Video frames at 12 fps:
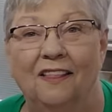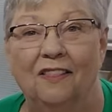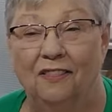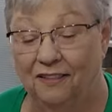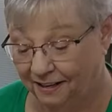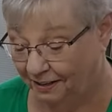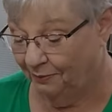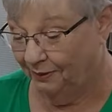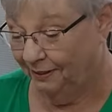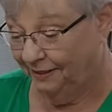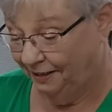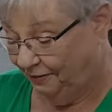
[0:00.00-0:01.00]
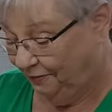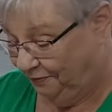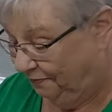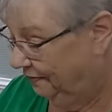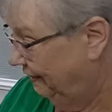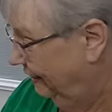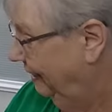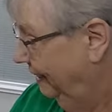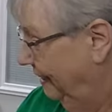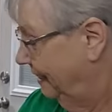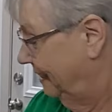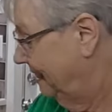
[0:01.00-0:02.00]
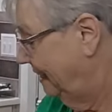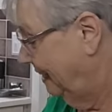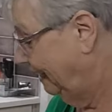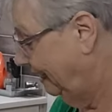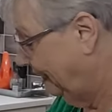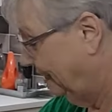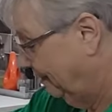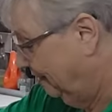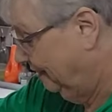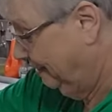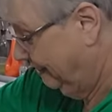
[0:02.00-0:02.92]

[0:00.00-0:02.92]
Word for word: There we go. Now,